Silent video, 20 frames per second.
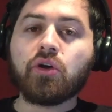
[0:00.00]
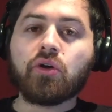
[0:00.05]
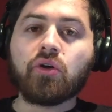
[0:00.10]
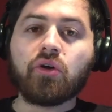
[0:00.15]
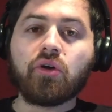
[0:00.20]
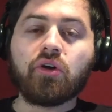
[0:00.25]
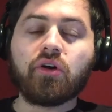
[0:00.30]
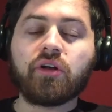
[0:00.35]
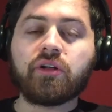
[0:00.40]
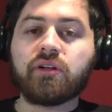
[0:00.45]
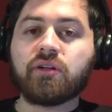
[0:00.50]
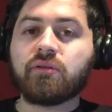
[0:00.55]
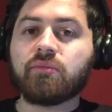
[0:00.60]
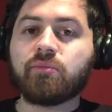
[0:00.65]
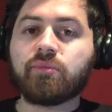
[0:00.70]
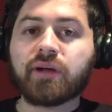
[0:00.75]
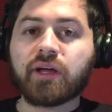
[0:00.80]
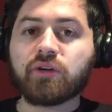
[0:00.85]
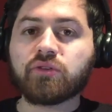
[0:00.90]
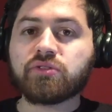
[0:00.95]
on
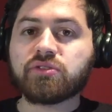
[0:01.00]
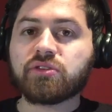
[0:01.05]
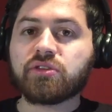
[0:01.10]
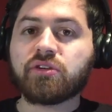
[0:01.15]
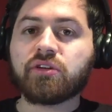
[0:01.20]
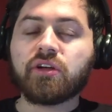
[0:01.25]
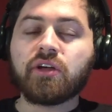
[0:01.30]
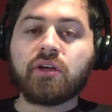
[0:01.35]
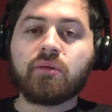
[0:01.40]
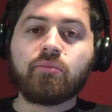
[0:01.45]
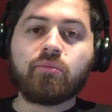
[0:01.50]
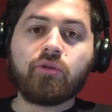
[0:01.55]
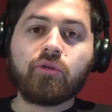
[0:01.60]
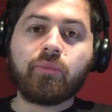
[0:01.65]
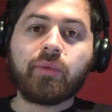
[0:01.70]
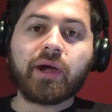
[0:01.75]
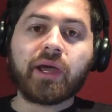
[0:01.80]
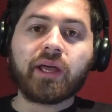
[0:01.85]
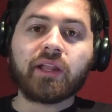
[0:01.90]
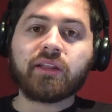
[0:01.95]
browser
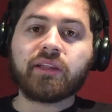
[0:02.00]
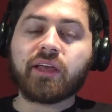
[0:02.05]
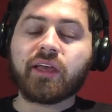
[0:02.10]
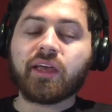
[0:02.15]
mobile